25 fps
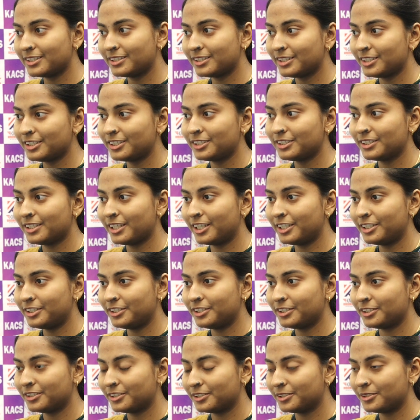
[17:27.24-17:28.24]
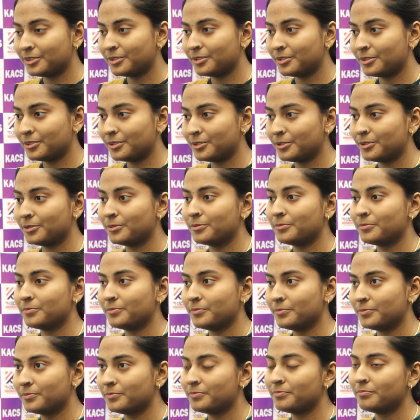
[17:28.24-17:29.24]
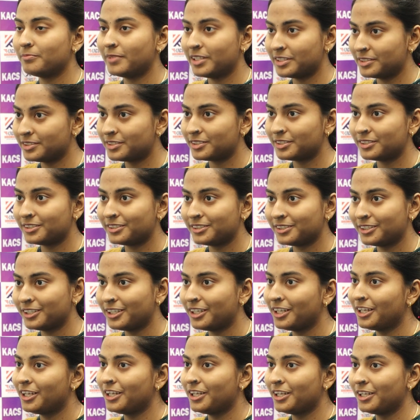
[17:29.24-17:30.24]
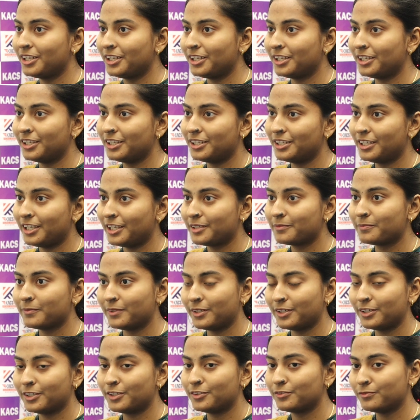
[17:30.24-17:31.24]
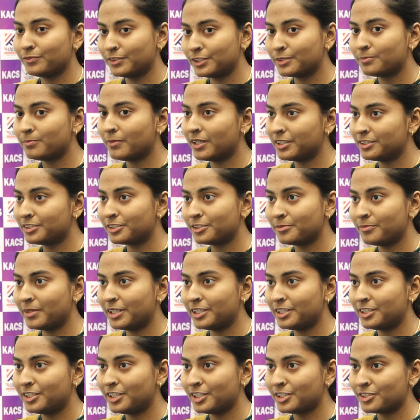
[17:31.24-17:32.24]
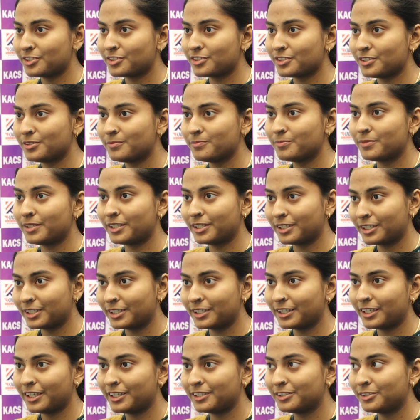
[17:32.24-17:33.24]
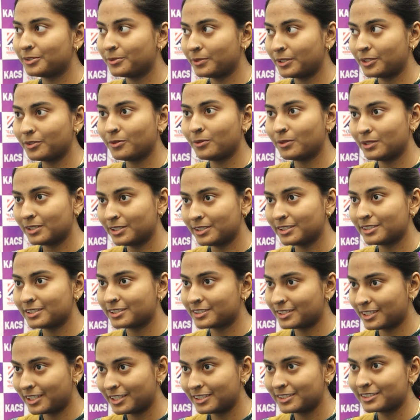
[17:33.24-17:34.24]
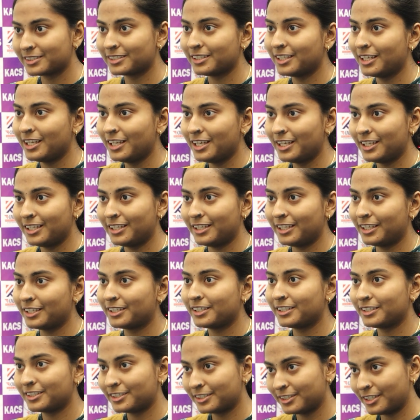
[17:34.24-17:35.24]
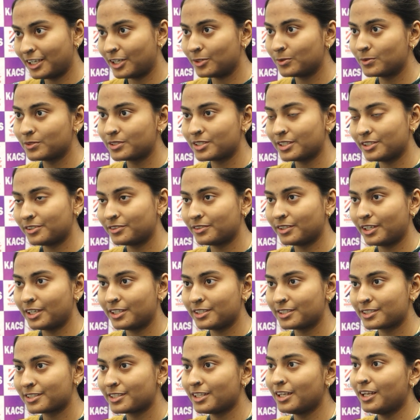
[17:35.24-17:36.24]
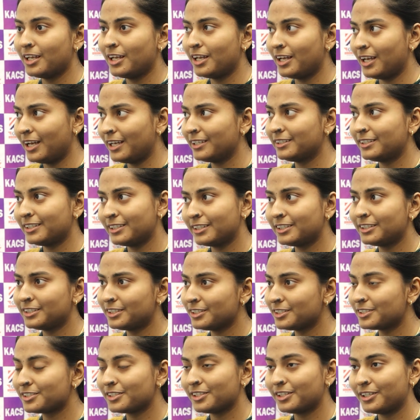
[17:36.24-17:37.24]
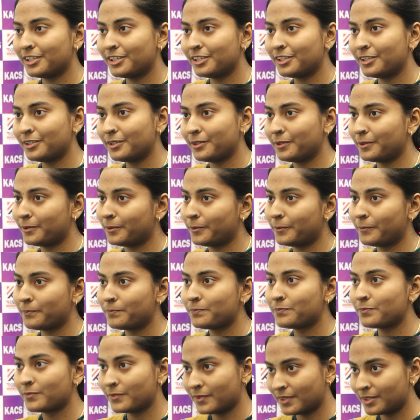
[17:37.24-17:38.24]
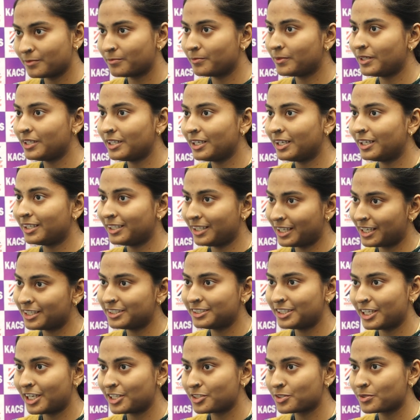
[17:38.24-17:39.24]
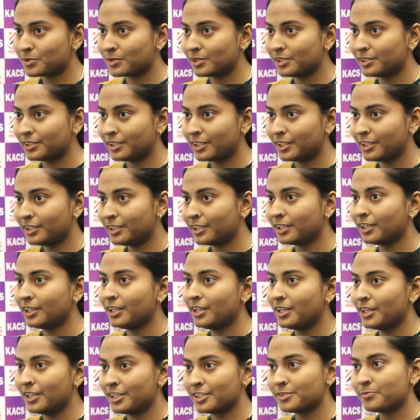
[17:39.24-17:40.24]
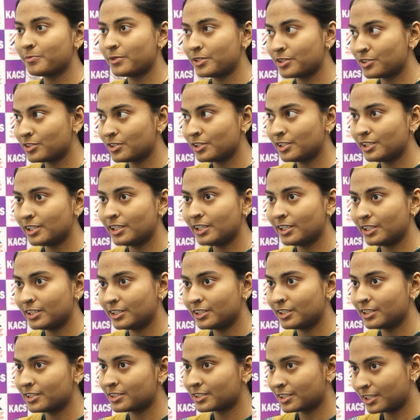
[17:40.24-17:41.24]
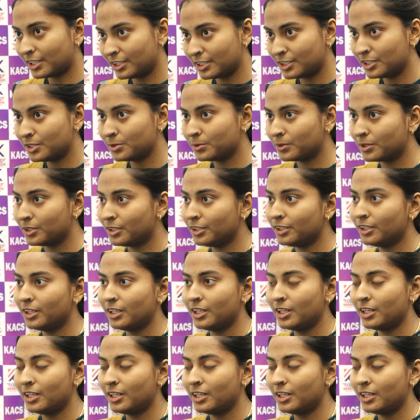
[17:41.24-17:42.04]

think that mantra, with mantra meditation, bringing and doing all these things like clouds and rains, I think it is be a unnatural thing, especially in this Kali Yuga.